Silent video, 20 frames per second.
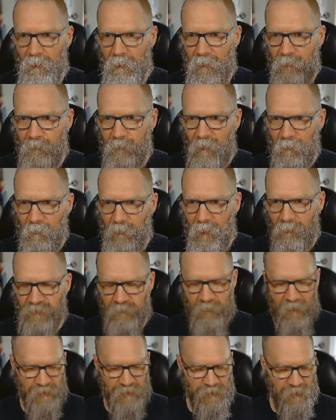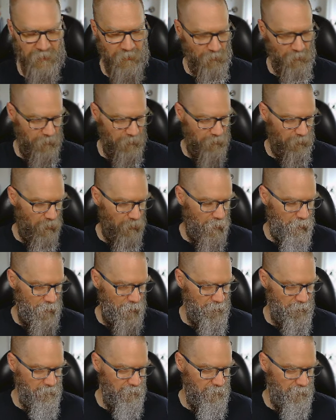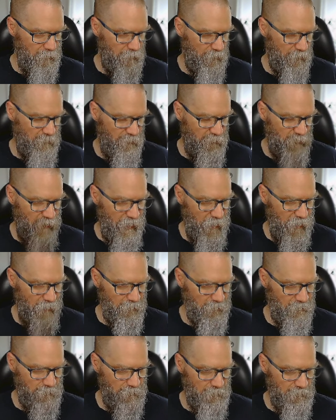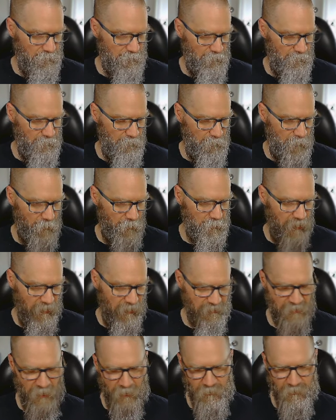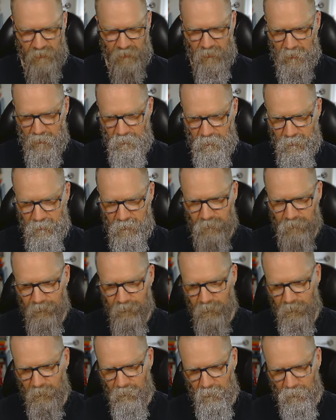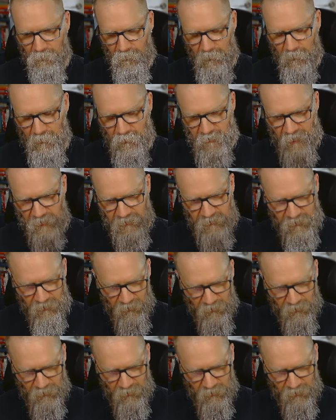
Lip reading: Remember I was mentioning earlier on that a lot of times we use this idea